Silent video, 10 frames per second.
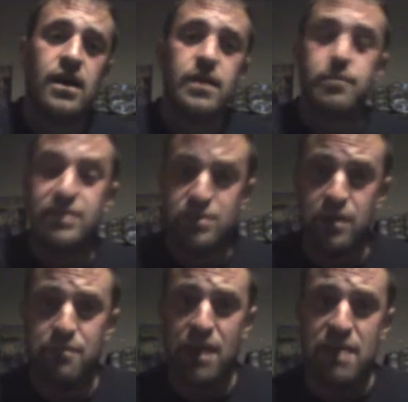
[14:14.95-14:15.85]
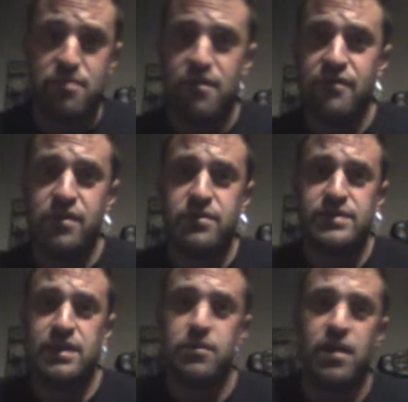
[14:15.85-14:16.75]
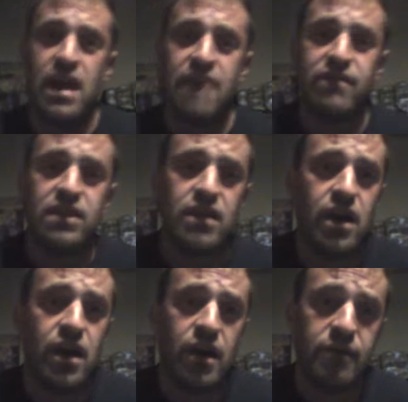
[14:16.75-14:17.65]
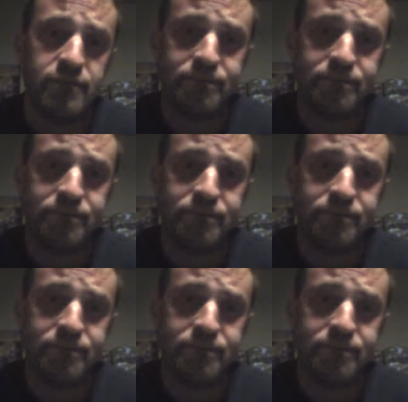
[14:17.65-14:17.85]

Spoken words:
in between pay-per-views, they were having the